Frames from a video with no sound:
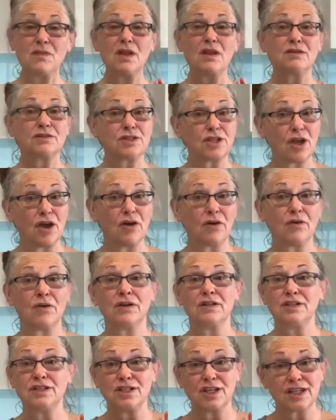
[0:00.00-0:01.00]
So
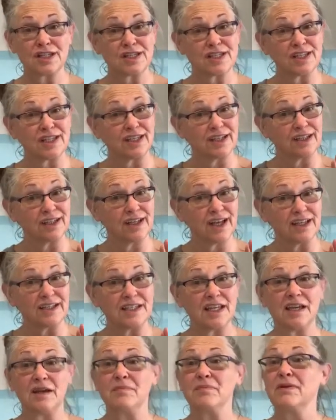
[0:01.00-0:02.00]
just a
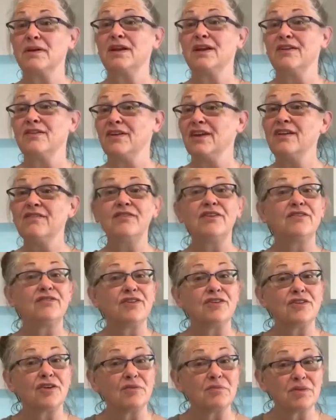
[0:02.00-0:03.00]
tip. Even if
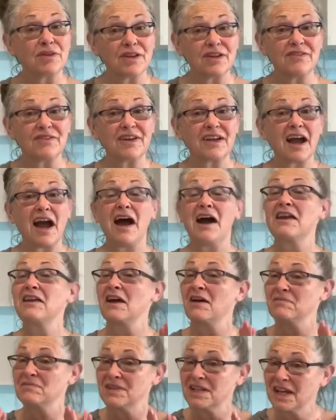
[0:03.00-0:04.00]
you don't believe in God,
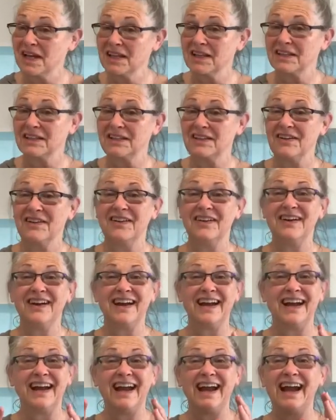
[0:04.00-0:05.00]
I'm telling you,
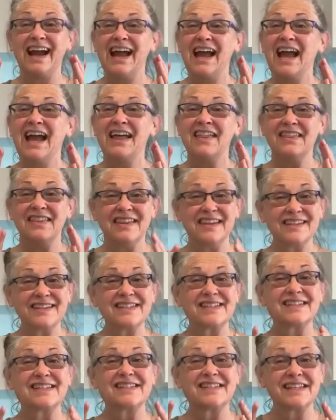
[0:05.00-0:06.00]

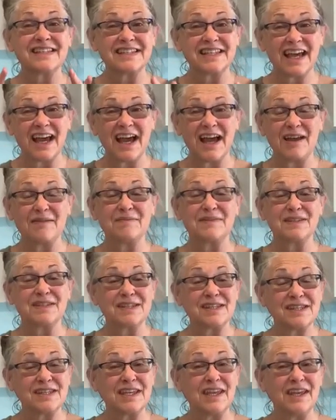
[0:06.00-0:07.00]
this is the time to
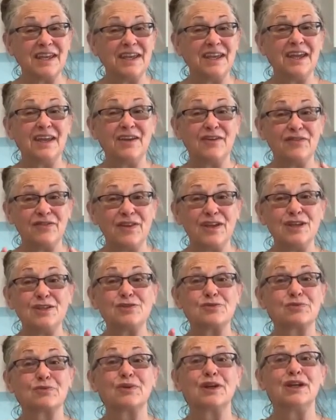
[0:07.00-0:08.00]
see if
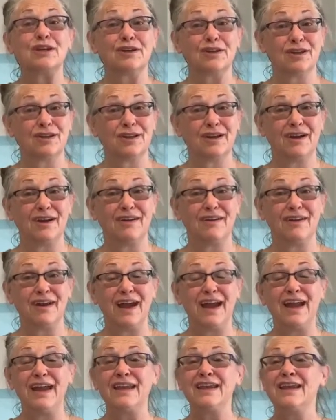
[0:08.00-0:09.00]
He's real, all
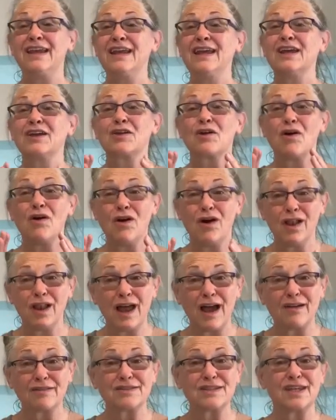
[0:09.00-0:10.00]
right? Call
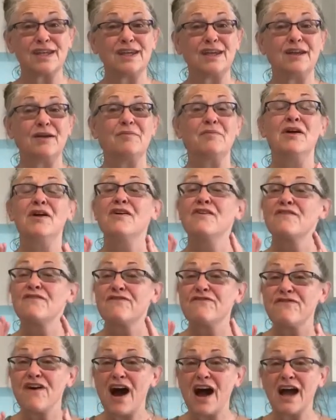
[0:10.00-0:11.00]
out to Him.
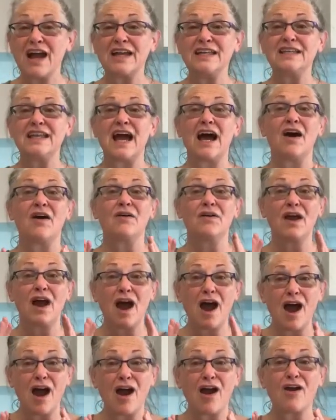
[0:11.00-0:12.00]
Find out,
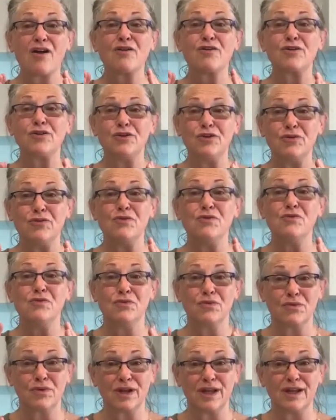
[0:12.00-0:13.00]
are you
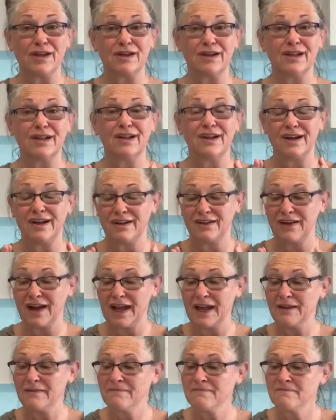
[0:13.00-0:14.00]
real, all
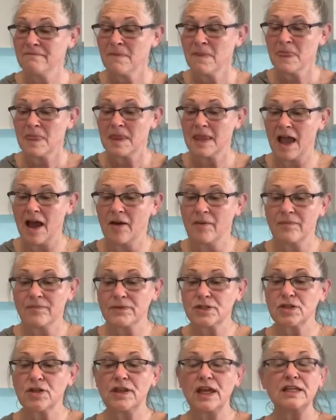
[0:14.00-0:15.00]
right? Now,
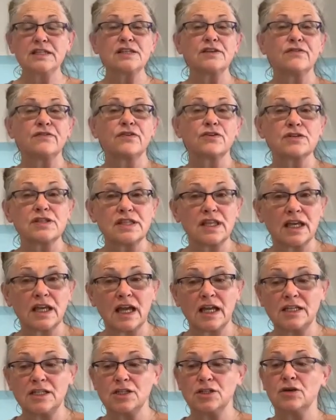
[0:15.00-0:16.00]
so that's the first thing
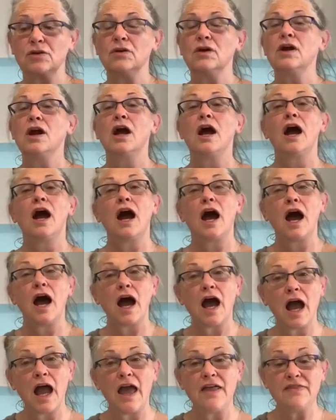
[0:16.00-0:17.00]
I do.
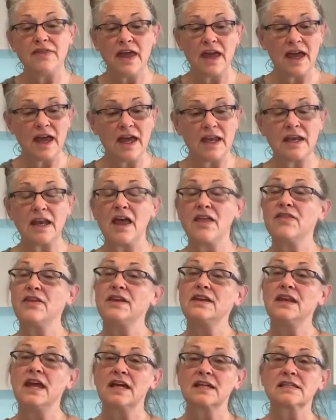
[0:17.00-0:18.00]
And then the
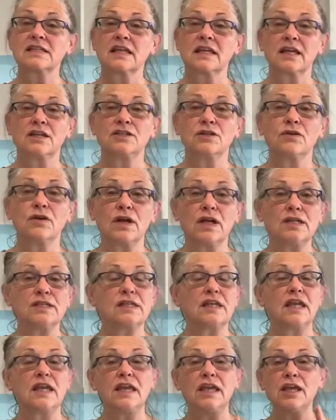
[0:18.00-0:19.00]
next thing I do
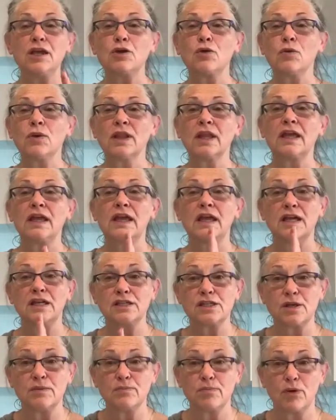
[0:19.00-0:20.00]
is equally
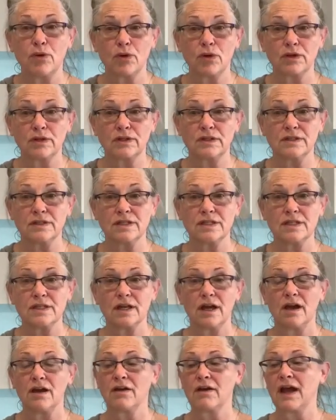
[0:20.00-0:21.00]
as important,
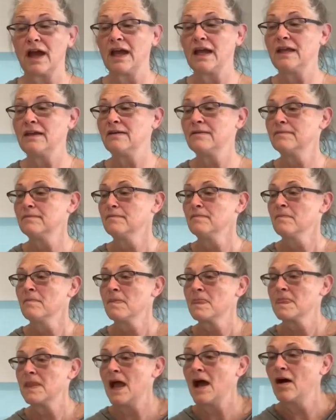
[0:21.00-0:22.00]
all right?
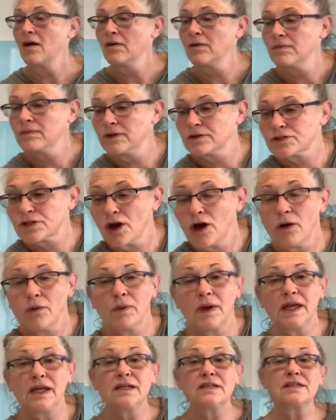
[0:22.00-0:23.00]
Now, there's
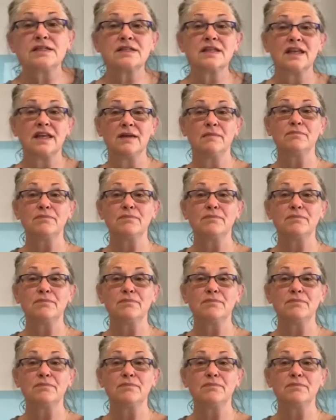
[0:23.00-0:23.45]
always in